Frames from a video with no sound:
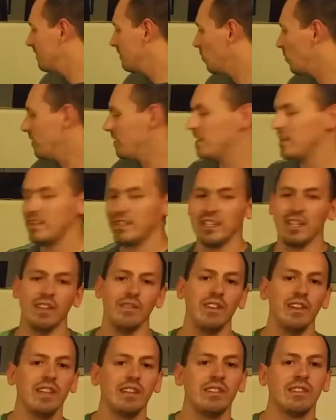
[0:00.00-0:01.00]
One of these
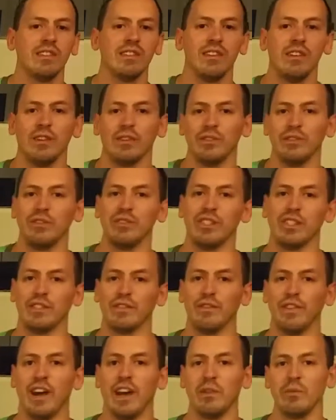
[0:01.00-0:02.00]
TVs will do just
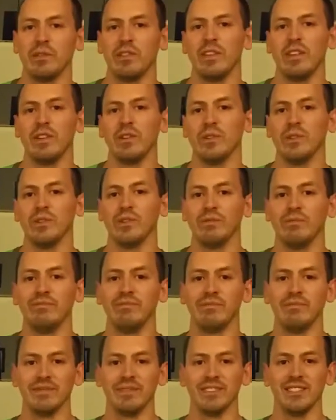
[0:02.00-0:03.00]
fine with the old
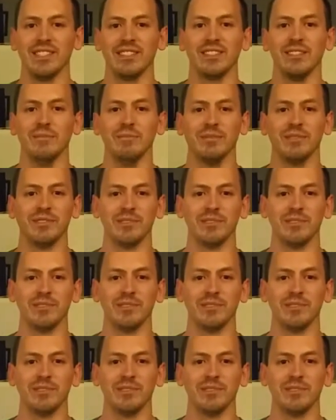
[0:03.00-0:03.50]
system.